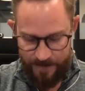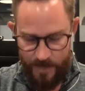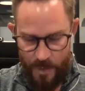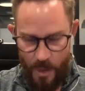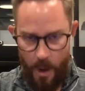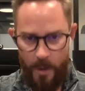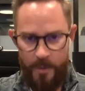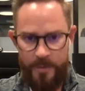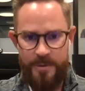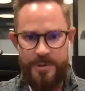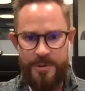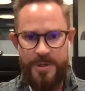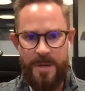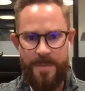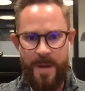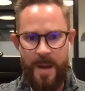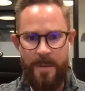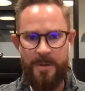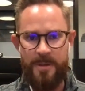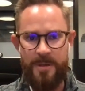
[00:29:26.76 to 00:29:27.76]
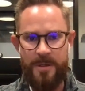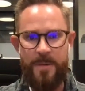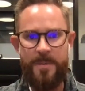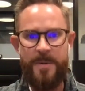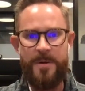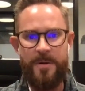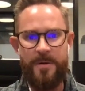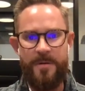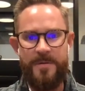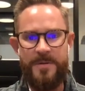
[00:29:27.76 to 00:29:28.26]
ownership, I'm a little bit
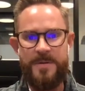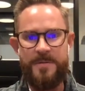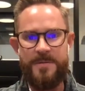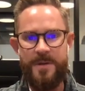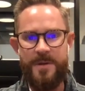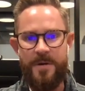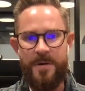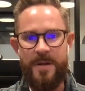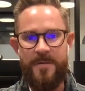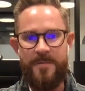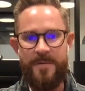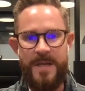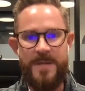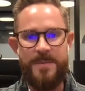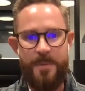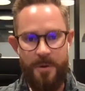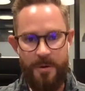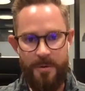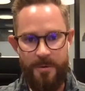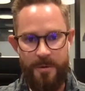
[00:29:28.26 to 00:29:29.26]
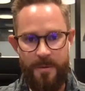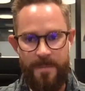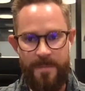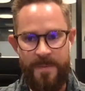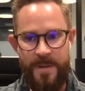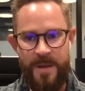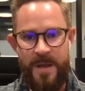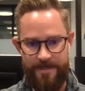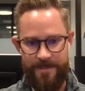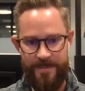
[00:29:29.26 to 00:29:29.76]
nervous of starting a Facebook group.
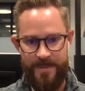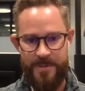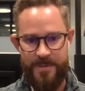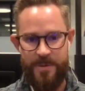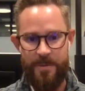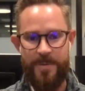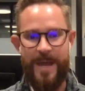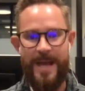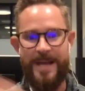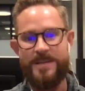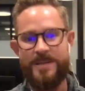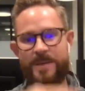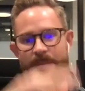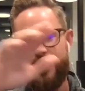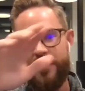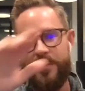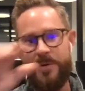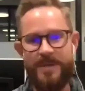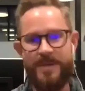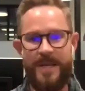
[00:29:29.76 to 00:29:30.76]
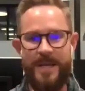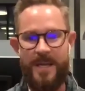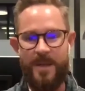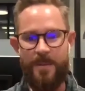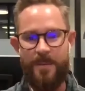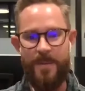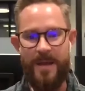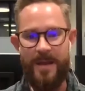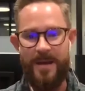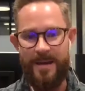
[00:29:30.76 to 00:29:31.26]
So that's a
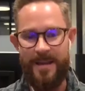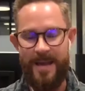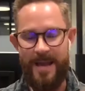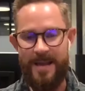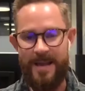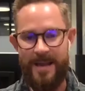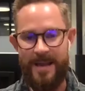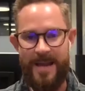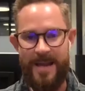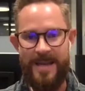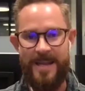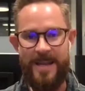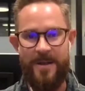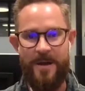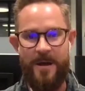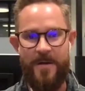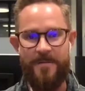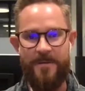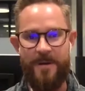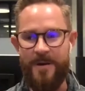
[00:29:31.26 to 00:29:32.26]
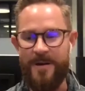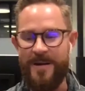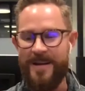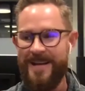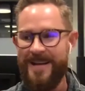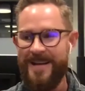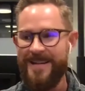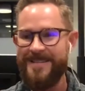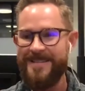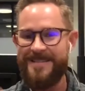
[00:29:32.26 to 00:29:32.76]
predicament, and that can kind of kick off our
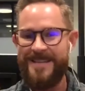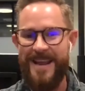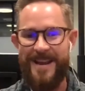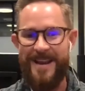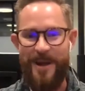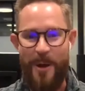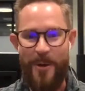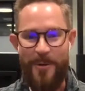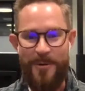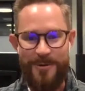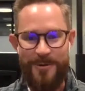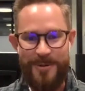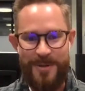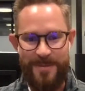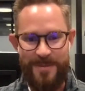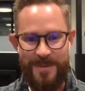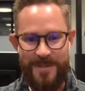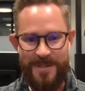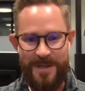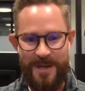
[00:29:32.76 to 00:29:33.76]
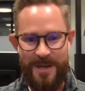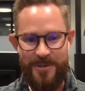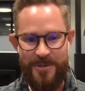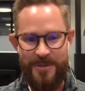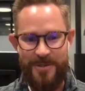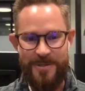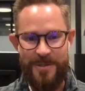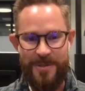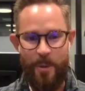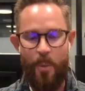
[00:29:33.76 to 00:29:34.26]
data ownership
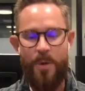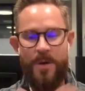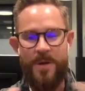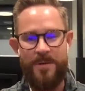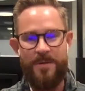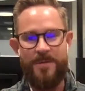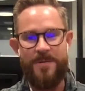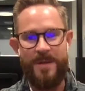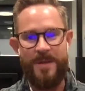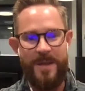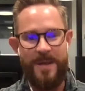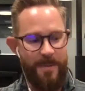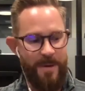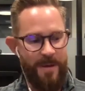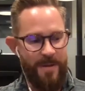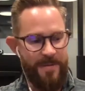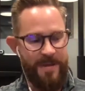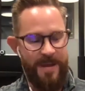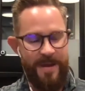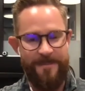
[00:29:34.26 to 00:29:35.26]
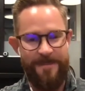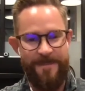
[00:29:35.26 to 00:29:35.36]
discussion. So what do you think about that?